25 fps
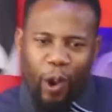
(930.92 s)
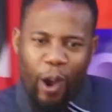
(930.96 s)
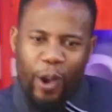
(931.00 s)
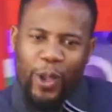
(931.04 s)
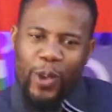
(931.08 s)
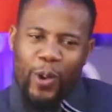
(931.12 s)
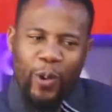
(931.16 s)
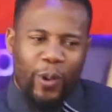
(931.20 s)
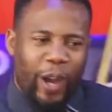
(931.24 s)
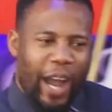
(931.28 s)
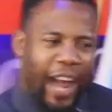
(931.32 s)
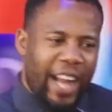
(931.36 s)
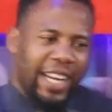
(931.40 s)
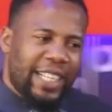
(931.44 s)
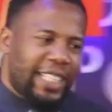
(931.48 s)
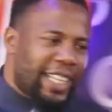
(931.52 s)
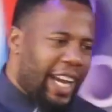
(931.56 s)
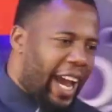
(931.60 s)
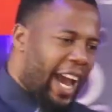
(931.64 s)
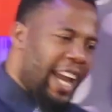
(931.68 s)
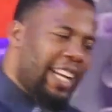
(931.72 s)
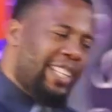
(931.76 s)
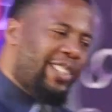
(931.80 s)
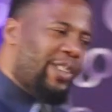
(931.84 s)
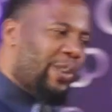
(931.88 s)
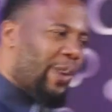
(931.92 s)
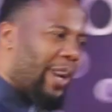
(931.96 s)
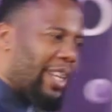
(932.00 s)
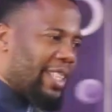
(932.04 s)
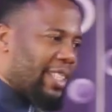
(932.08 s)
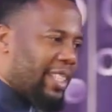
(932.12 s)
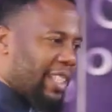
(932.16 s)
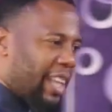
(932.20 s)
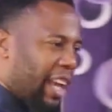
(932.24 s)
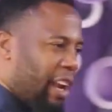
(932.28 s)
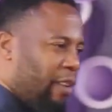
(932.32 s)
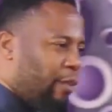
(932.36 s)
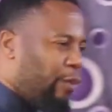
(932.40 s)
go, you can't hide
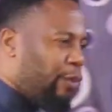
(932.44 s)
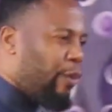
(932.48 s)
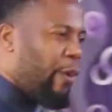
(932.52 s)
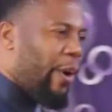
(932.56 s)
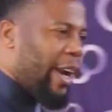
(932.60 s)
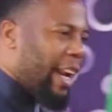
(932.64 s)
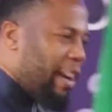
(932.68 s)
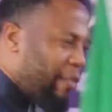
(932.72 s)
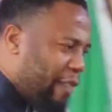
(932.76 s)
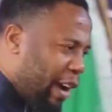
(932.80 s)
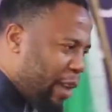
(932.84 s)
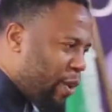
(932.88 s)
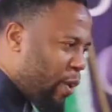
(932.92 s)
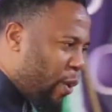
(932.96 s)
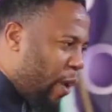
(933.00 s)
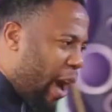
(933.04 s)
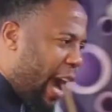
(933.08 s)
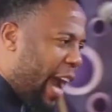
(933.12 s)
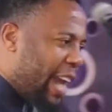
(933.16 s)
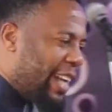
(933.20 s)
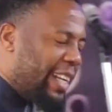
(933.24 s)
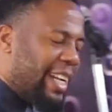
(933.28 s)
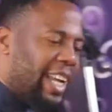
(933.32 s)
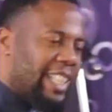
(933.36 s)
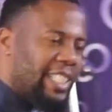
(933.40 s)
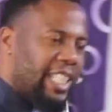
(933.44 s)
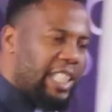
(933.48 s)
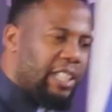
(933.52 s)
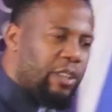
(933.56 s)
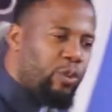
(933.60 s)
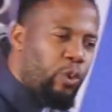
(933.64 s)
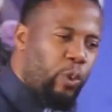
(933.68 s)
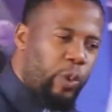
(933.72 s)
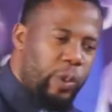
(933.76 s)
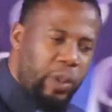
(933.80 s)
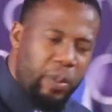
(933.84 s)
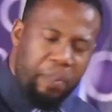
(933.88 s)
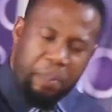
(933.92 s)
yourself. Wherever you are, it doesn't
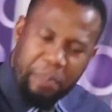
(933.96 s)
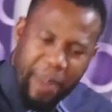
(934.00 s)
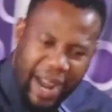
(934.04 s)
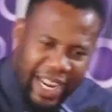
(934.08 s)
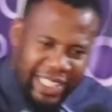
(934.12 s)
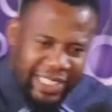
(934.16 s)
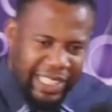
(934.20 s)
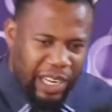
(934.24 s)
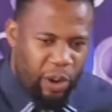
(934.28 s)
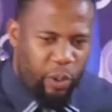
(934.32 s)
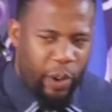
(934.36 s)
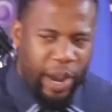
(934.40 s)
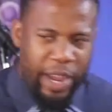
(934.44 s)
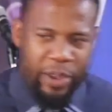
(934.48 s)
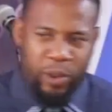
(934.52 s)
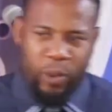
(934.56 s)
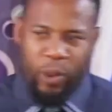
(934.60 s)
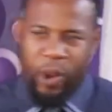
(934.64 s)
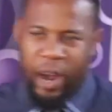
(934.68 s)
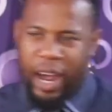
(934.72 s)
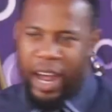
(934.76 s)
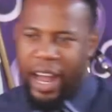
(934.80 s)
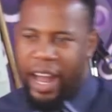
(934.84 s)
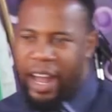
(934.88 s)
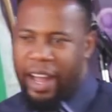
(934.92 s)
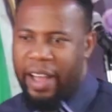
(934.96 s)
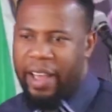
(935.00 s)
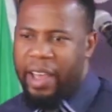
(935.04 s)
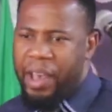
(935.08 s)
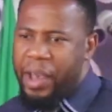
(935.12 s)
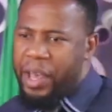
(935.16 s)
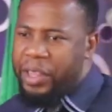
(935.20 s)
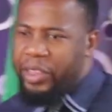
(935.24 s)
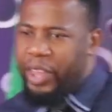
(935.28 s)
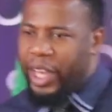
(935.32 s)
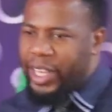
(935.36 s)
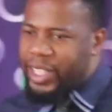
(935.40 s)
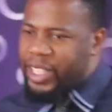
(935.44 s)
matter where you are.
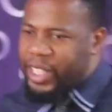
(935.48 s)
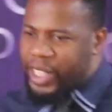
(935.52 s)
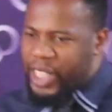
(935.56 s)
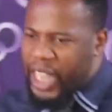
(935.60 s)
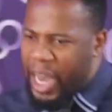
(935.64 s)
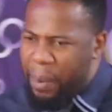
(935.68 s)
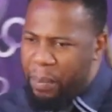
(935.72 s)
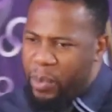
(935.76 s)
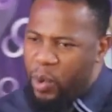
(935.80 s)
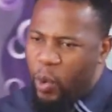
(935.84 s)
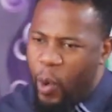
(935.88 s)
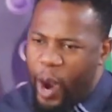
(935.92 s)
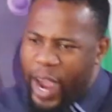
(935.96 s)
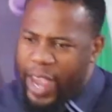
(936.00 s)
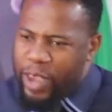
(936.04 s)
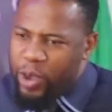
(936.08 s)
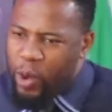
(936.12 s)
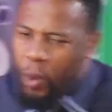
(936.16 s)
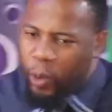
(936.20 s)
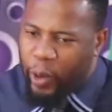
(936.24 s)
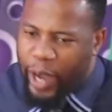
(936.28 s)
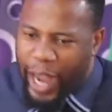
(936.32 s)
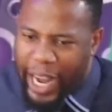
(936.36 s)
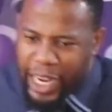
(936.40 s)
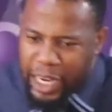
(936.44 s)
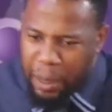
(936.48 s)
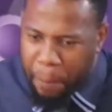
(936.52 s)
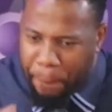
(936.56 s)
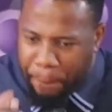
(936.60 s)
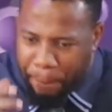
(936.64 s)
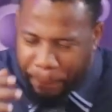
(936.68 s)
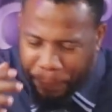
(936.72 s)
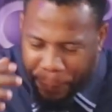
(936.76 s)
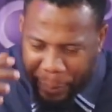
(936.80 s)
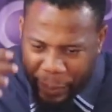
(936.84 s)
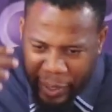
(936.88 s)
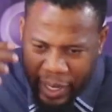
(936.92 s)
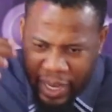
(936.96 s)
The same way you can,
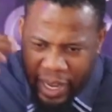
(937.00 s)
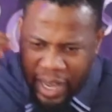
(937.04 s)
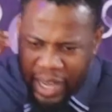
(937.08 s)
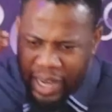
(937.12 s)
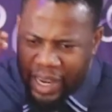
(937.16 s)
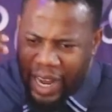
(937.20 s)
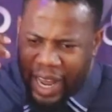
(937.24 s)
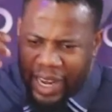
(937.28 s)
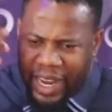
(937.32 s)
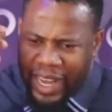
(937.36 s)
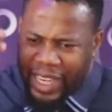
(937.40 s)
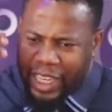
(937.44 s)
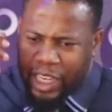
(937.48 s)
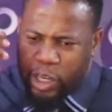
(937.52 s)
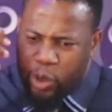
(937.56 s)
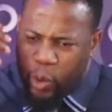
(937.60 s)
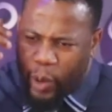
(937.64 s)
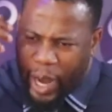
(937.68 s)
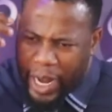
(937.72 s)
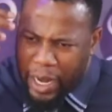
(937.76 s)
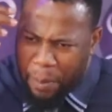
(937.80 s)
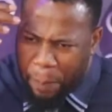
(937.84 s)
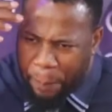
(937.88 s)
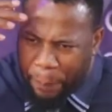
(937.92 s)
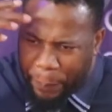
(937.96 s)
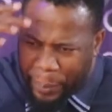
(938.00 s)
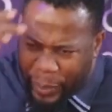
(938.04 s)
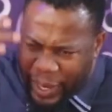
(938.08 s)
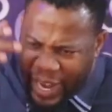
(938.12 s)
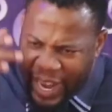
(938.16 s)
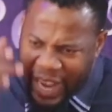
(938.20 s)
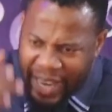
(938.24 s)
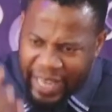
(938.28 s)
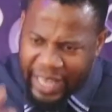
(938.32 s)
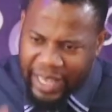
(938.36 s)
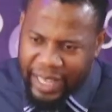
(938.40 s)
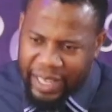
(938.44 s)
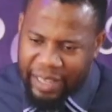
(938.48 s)
like, like you can
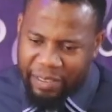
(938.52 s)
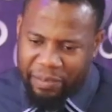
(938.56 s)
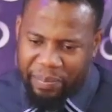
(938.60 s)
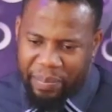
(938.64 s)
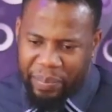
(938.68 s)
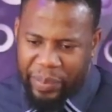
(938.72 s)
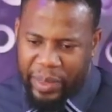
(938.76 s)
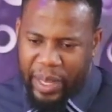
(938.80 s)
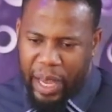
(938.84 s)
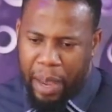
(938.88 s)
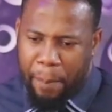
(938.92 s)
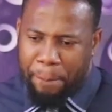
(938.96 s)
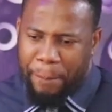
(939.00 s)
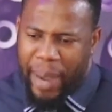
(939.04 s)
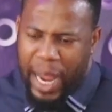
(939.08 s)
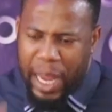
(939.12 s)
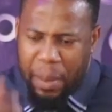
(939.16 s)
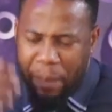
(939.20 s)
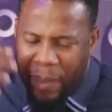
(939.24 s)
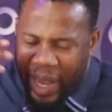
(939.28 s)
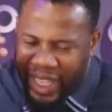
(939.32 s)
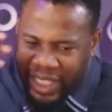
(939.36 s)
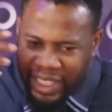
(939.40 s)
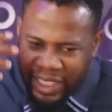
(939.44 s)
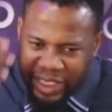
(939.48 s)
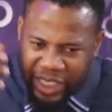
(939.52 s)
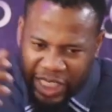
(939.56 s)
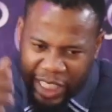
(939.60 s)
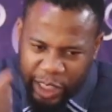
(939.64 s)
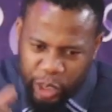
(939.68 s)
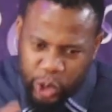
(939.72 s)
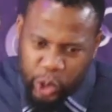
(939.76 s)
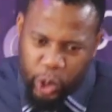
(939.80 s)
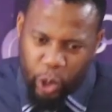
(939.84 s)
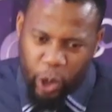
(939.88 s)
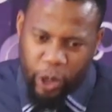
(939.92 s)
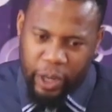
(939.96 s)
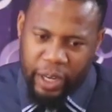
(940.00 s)
pray by
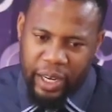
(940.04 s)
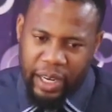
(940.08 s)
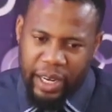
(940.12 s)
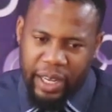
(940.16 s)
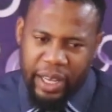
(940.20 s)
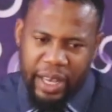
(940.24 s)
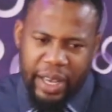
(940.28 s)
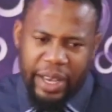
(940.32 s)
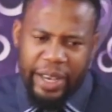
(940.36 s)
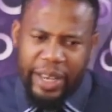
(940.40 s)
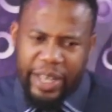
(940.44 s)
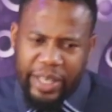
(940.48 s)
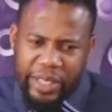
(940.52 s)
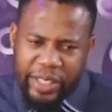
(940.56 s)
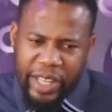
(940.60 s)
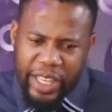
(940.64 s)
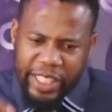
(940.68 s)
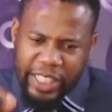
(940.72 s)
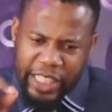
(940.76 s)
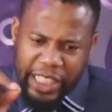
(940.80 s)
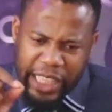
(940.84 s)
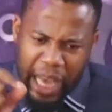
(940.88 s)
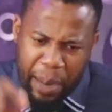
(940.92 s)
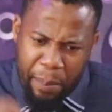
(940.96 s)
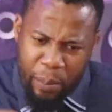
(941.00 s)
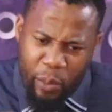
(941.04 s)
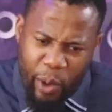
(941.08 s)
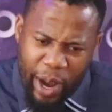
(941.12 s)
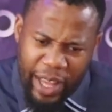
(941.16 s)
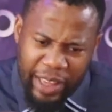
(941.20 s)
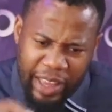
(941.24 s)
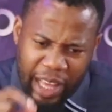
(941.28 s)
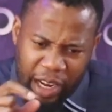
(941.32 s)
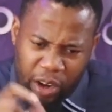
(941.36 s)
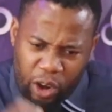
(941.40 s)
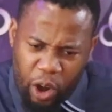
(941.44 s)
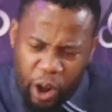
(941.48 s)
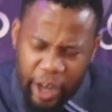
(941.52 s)
meditation. is the same way
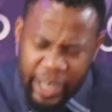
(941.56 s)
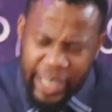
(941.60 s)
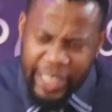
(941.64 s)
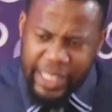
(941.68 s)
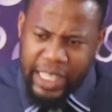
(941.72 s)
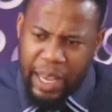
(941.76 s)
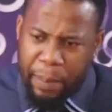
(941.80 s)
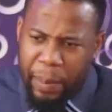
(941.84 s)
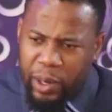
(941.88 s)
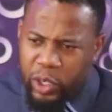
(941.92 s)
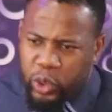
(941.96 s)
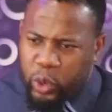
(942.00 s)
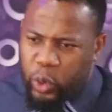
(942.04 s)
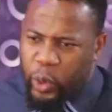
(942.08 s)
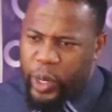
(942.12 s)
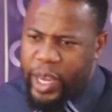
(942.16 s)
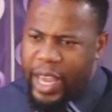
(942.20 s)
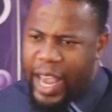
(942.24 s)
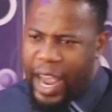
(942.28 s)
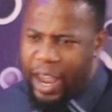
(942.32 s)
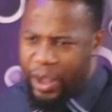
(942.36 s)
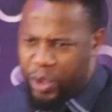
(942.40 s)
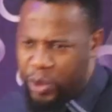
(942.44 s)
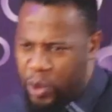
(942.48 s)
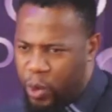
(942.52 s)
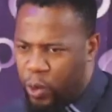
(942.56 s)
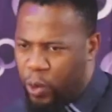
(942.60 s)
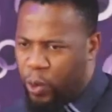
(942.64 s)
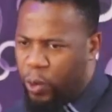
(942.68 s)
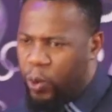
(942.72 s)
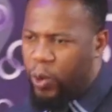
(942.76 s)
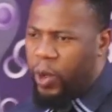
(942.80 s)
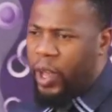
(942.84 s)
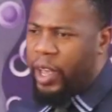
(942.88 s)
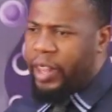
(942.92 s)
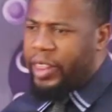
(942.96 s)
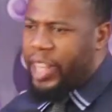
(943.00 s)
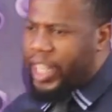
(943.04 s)
the Lord is able to hear you.
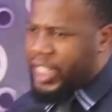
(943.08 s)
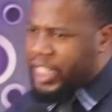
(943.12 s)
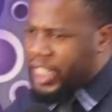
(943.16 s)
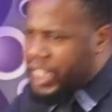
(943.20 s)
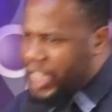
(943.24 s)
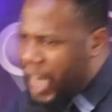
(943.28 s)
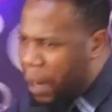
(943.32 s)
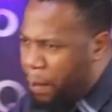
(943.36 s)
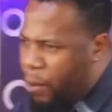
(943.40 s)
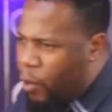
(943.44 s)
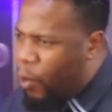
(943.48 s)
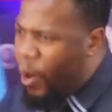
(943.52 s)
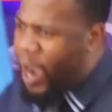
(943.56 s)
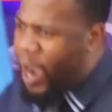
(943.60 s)
The same